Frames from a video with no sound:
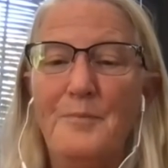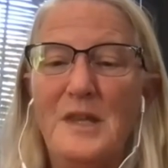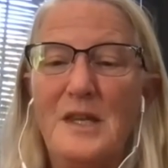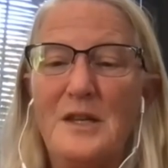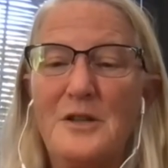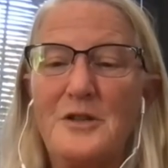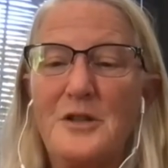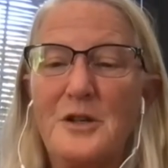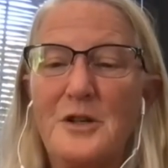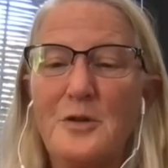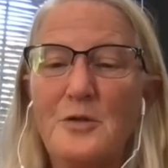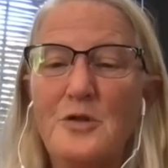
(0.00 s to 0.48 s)

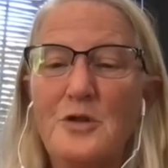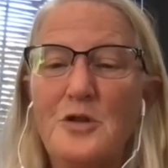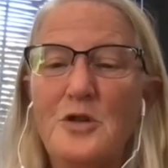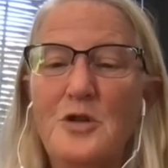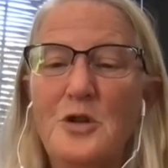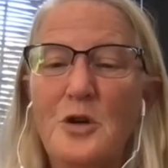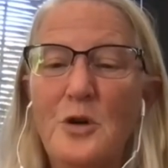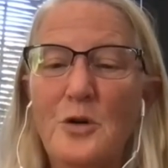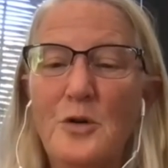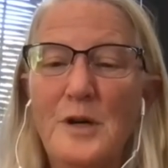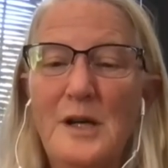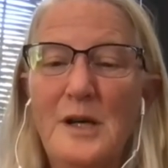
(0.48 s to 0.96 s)
So
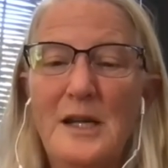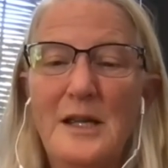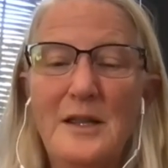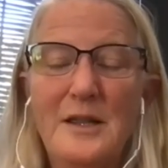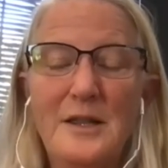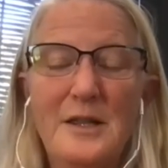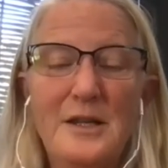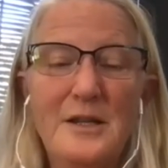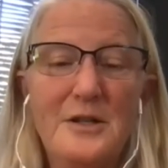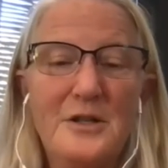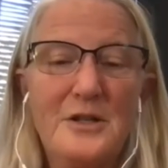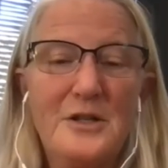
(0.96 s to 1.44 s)
during
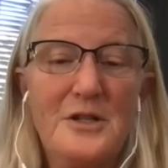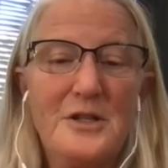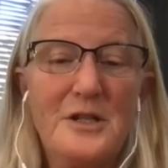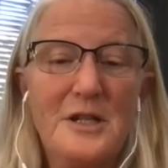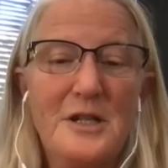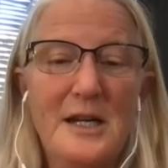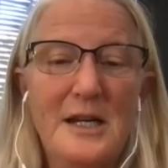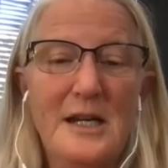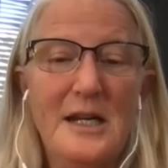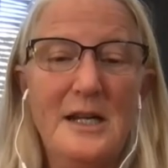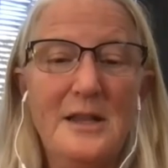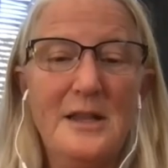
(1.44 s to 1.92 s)
this
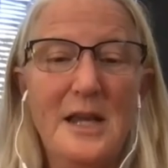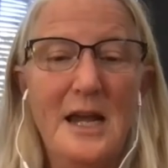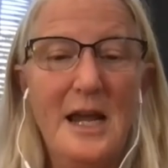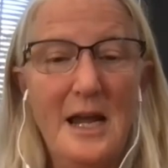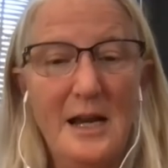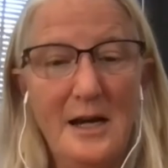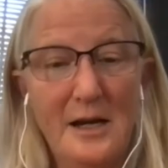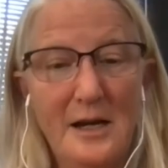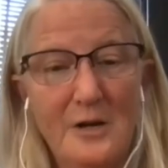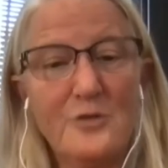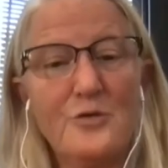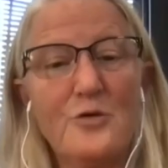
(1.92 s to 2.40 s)
study, they
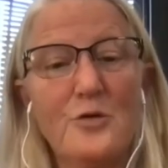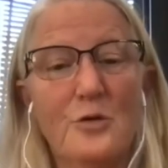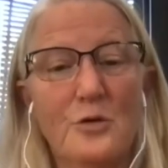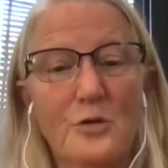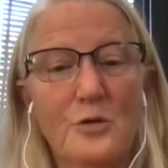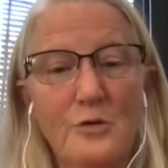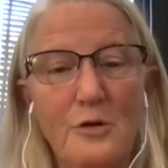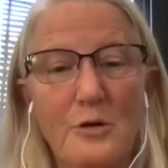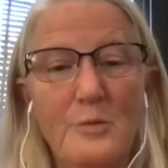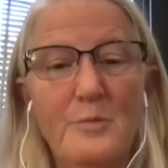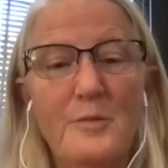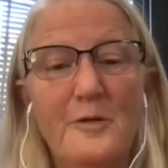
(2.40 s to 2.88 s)
had a control
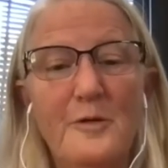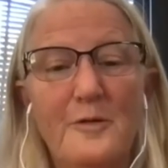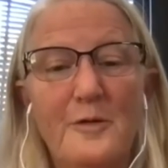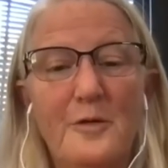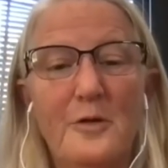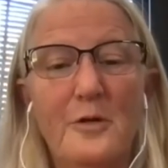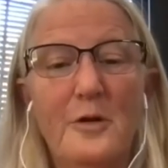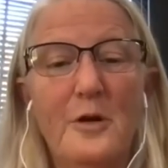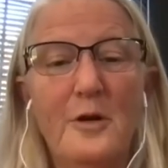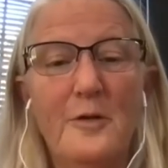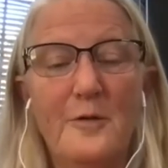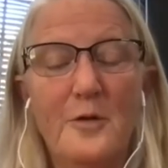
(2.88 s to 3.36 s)
group, of
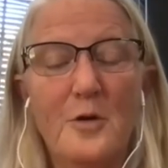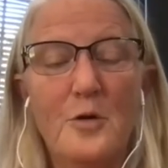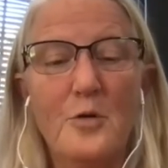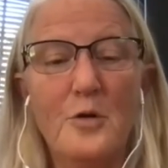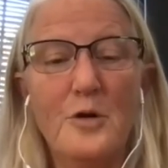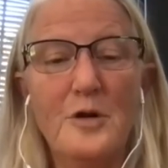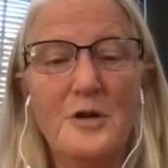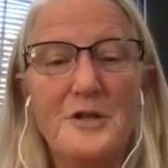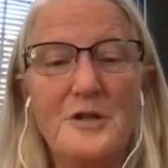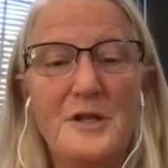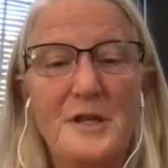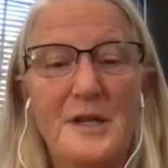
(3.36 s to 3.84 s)

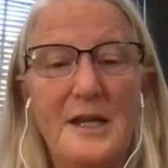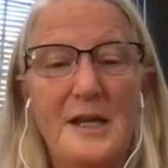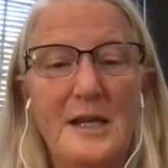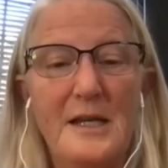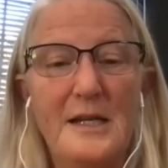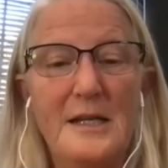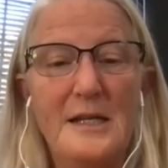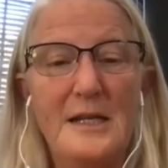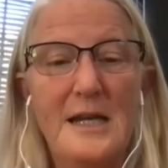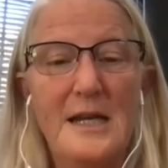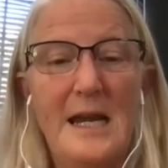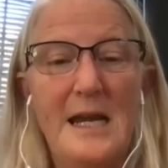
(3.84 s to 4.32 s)
course, that
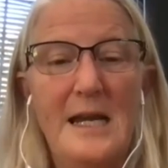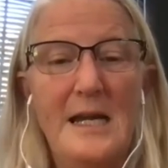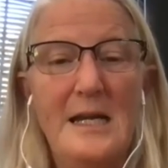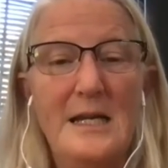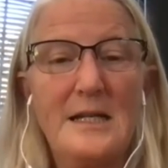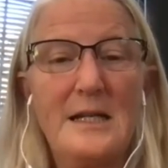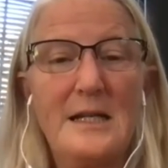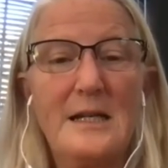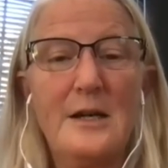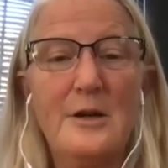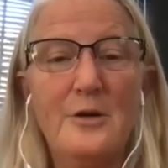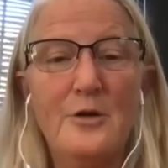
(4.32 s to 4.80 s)

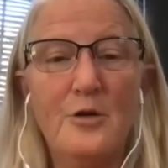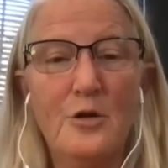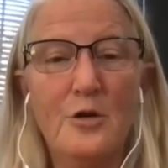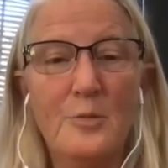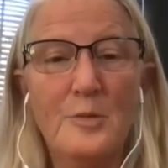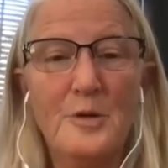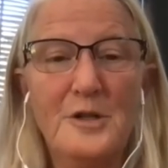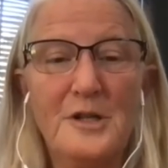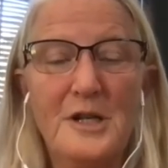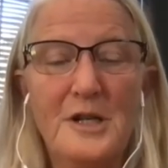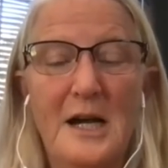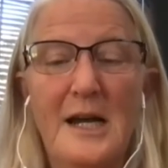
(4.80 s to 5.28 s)
ate a
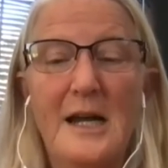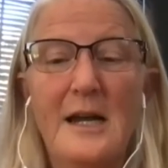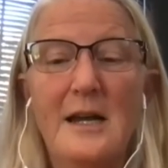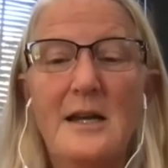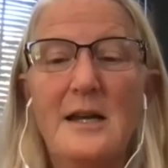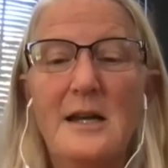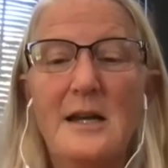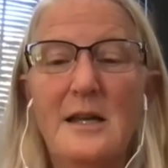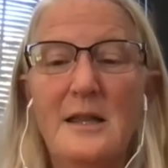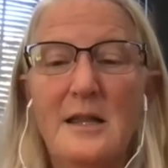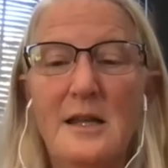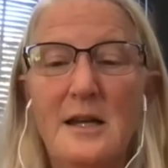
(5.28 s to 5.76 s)
normal
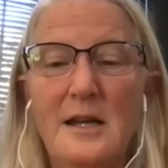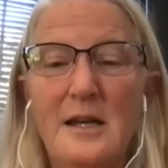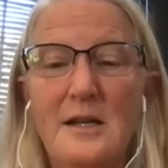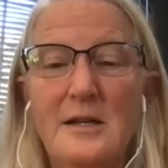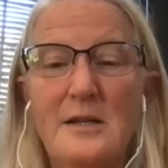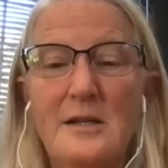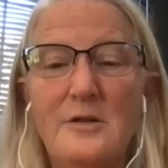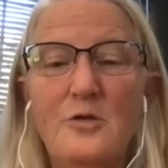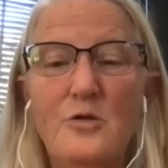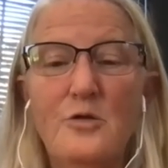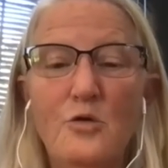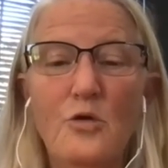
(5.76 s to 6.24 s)
diet, and then a
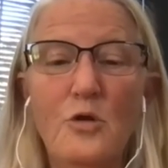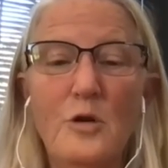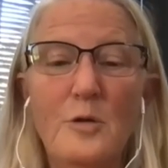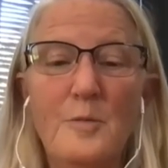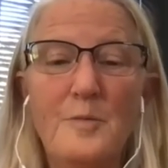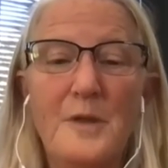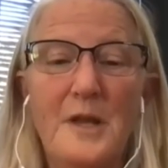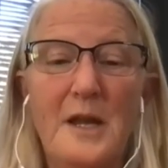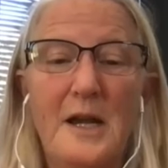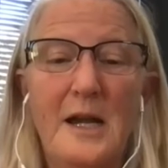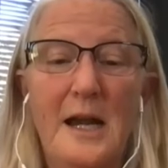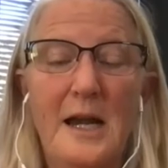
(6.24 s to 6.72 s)

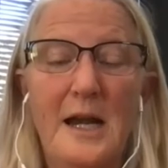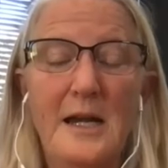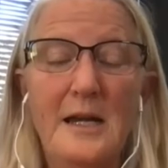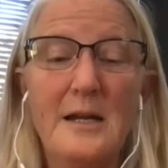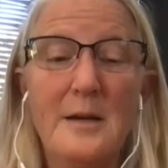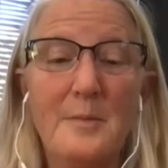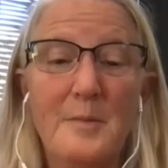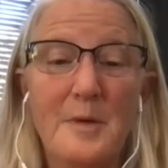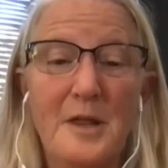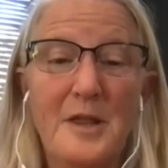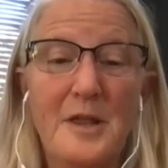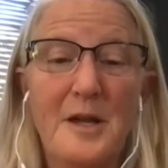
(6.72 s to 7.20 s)
group that ate
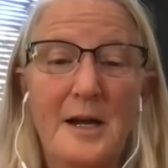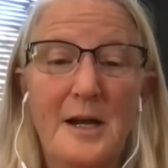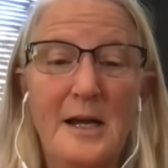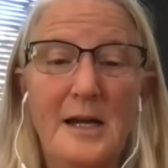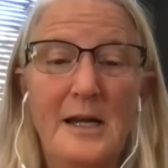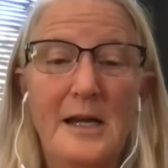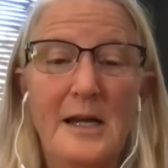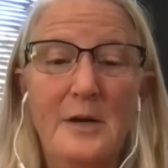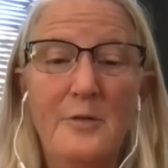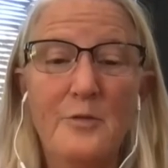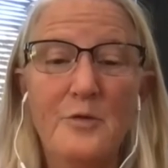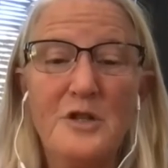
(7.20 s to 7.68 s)
a
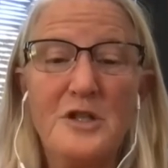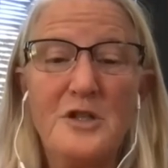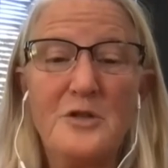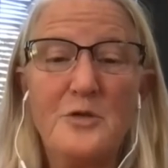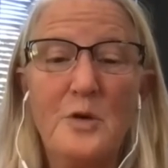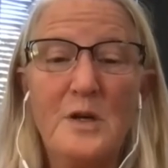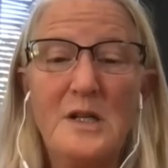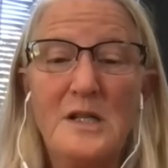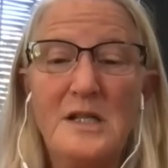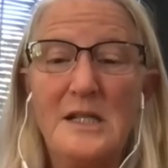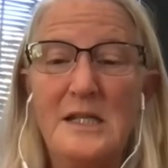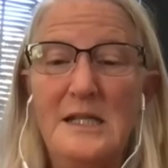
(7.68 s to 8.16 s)

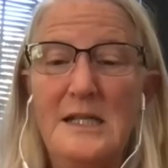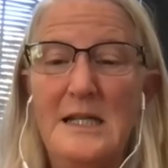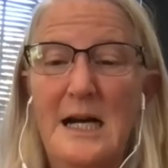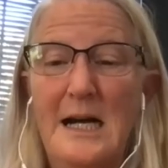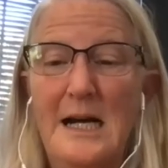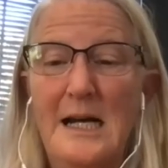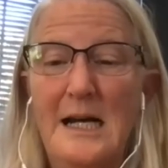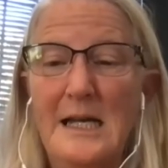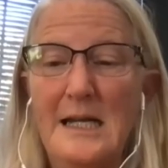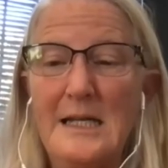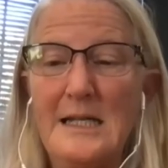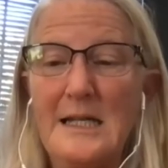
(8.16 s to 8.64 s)
methionine-restricted
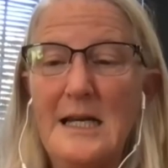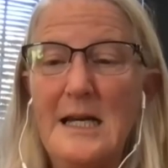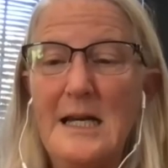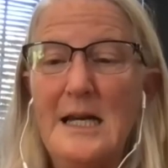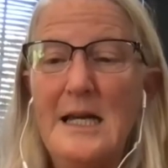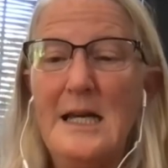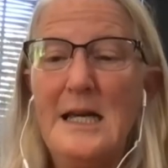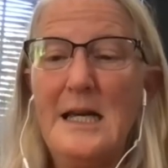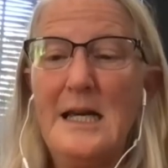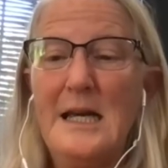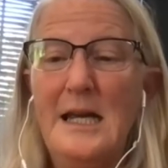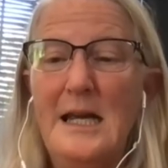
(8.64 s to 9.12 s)
diet.
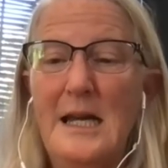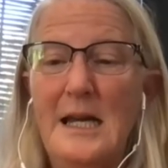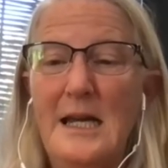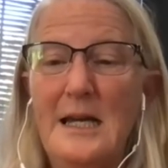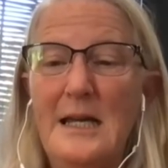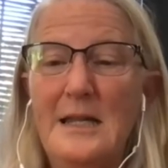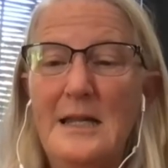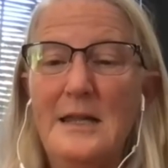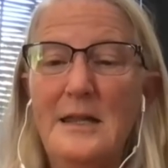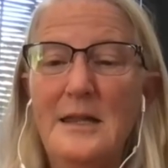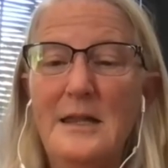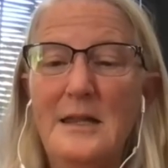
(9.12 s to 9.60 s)

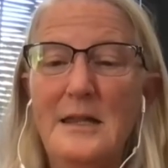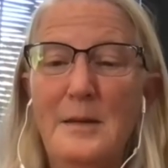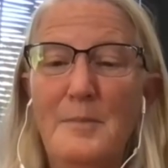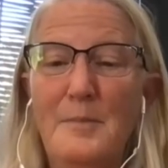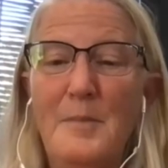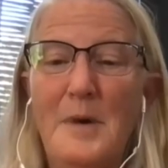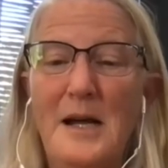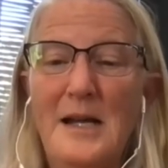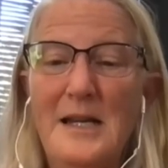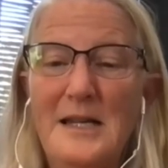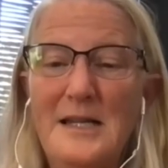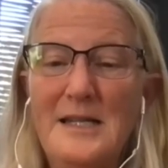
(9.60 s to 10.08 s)
And the
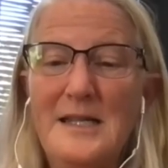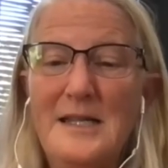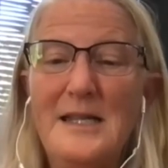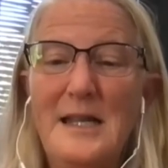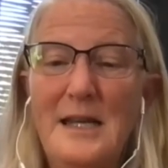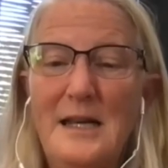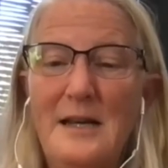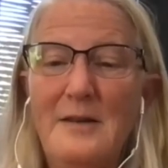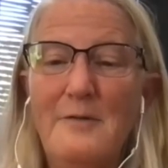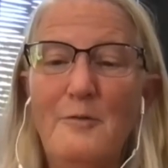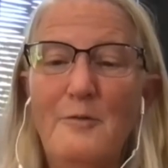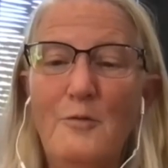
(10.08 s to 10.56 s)
mice
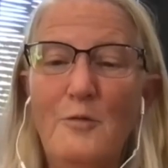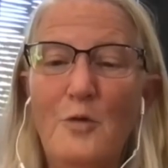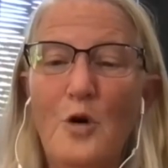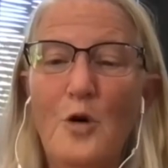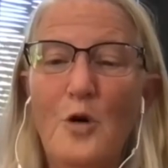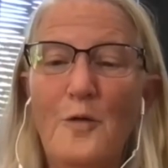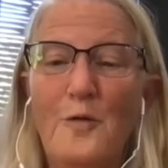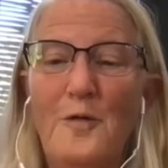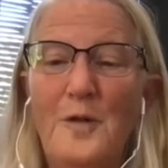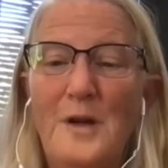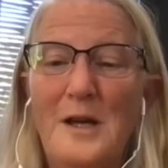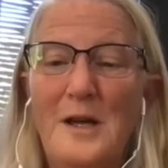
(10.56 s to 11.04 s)
that were
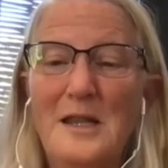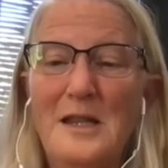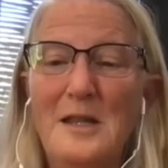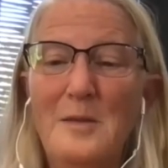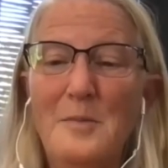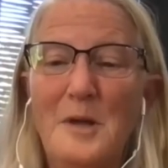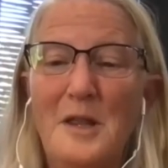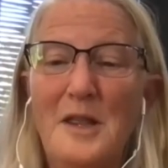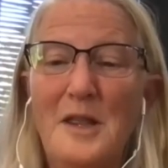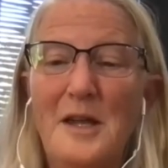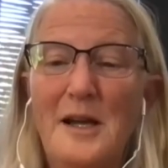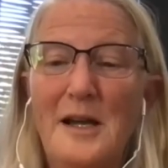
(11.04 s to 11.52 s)
fed the
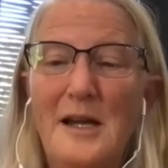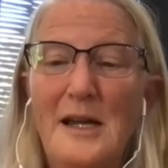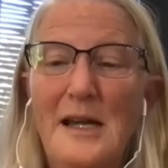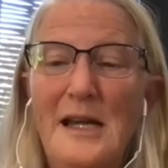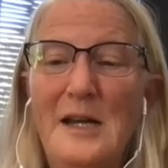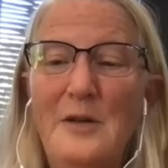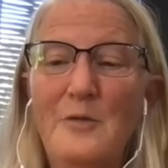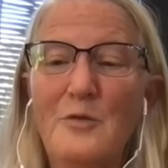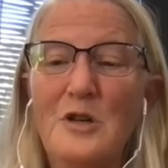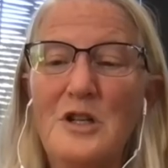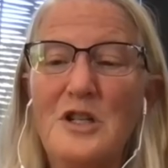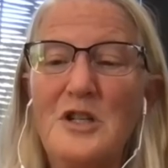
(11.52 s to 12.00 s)

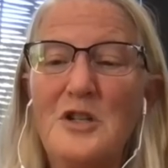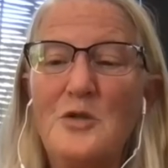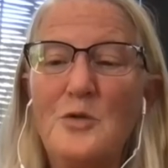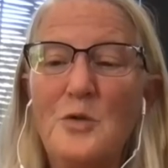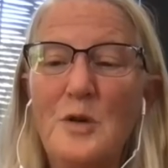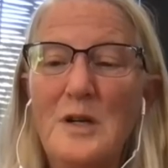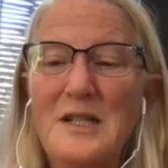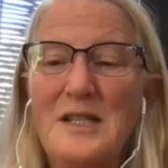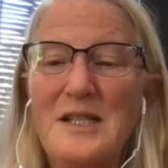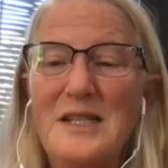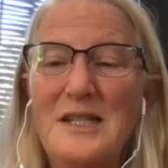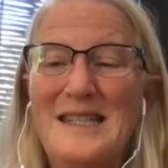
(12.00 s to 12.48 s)

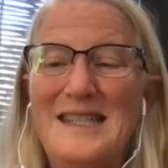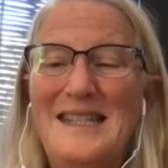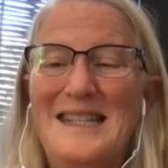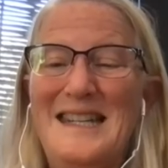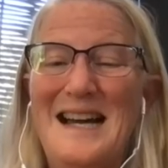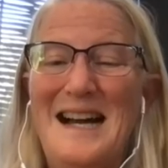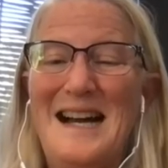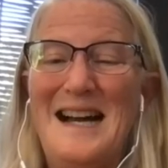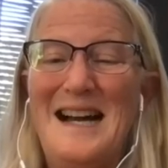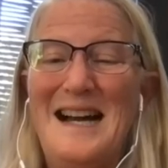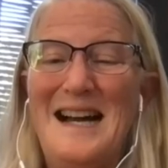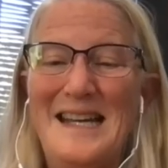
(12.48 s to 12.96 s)
methionine-restricted
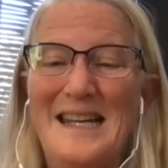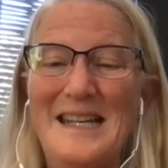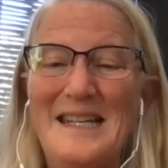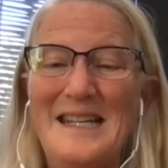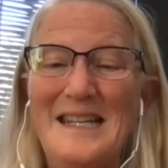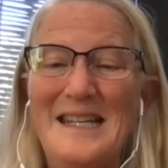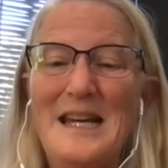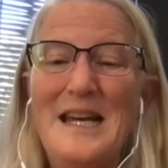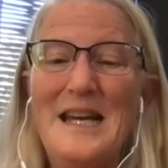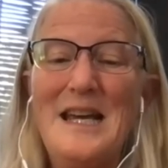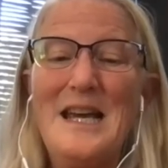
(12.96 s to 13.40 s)
diet